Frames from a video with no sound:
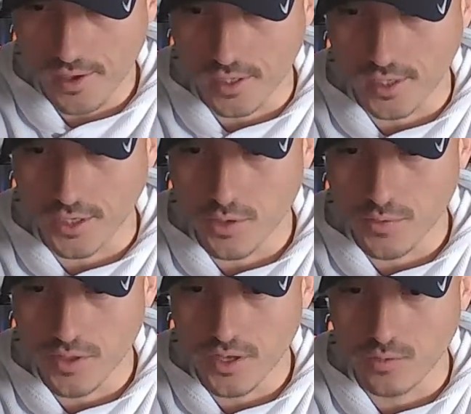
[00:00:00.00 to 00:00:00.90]

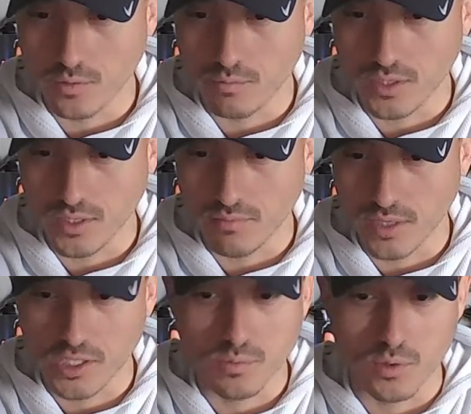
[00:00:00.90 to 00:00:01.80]
Note that it would be
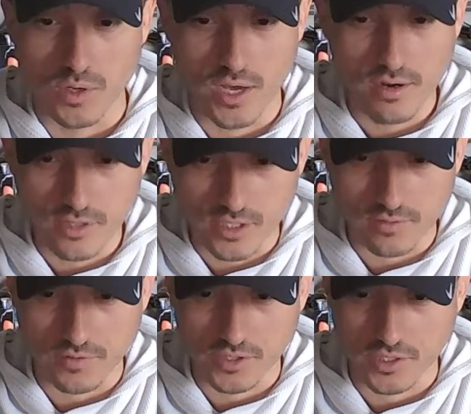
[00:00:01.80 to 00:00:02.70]
much more energy
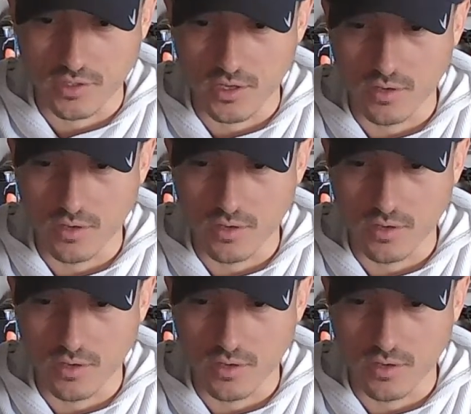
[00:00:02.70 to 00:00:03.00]
efficient,